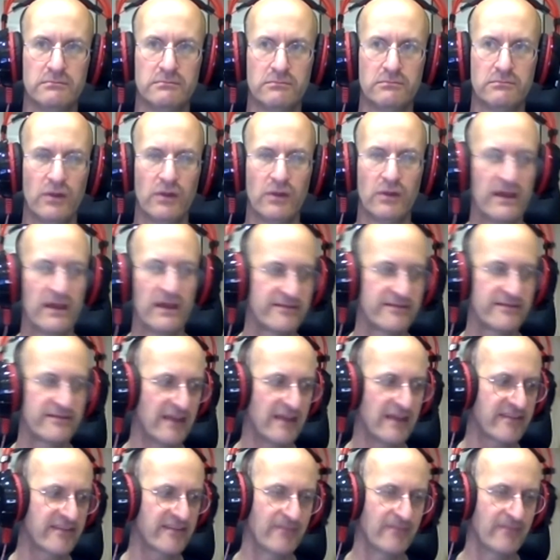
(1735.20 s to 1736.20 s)
Well,
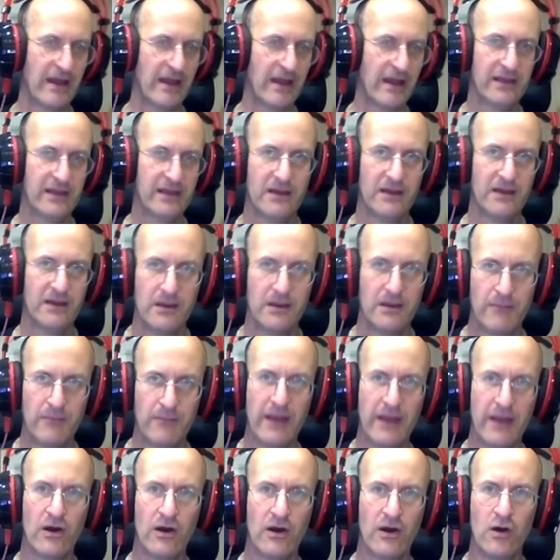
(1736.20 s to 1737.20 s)
that's my
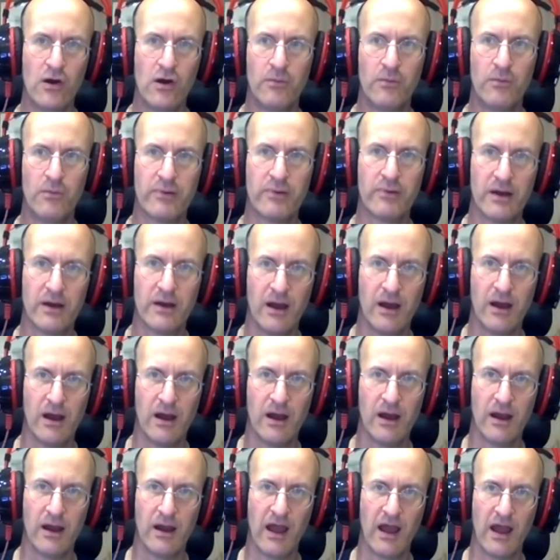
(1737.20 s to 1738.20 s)
hope.
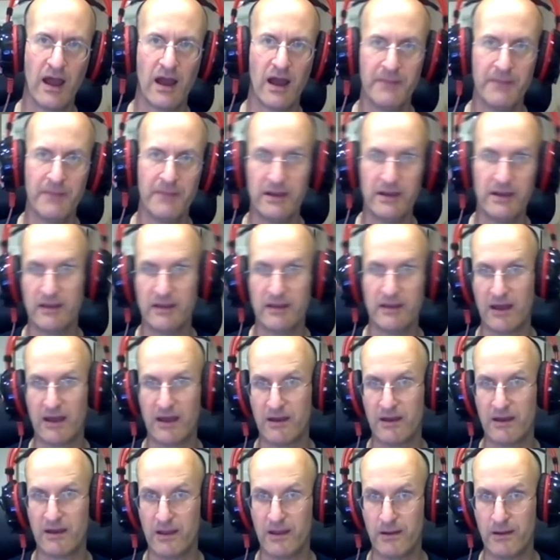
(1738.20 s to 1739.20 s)
I mean,
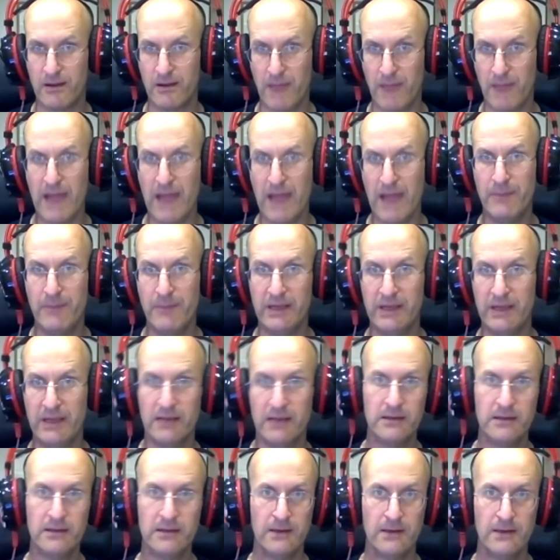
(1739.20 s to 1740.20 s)
in my
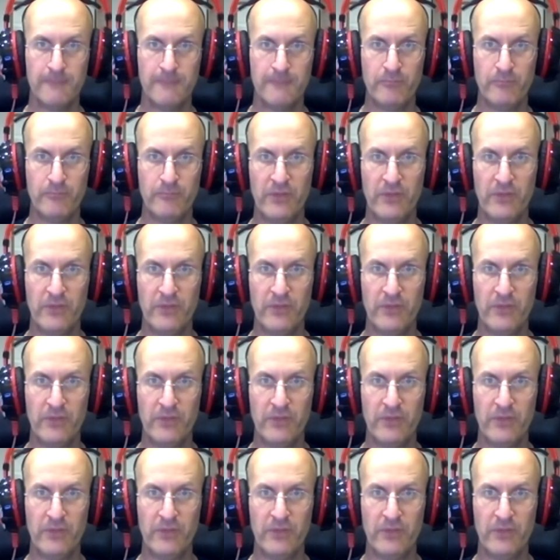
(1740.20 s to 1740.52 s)
opinion, the